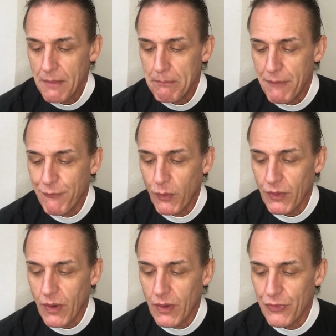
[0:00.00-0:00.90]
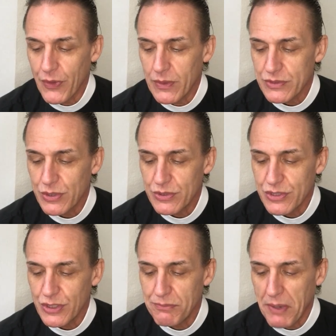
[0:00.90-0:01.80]
before all those who
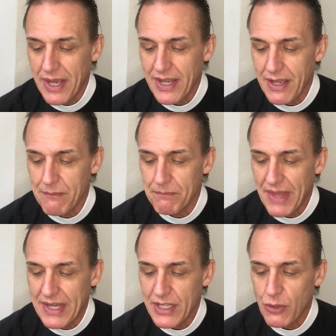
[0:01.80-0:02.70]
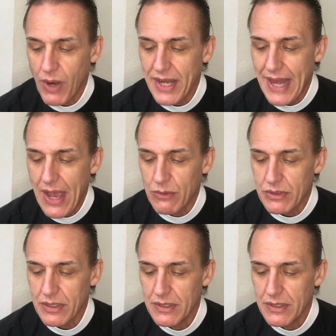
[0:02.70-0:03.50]
stood by him, and he cried out,